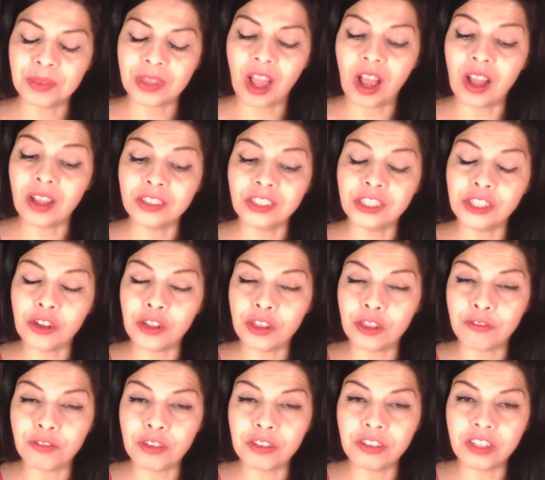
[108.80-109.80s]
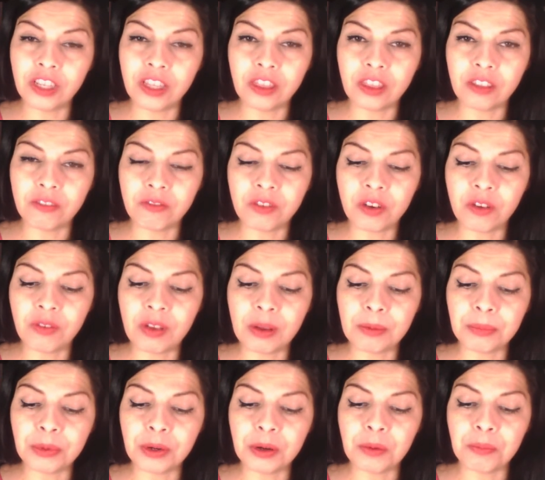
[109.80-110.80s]
also on the 15th of
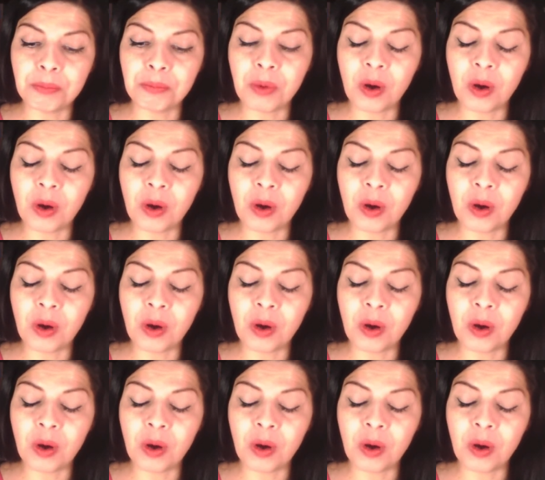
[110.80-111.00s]
November,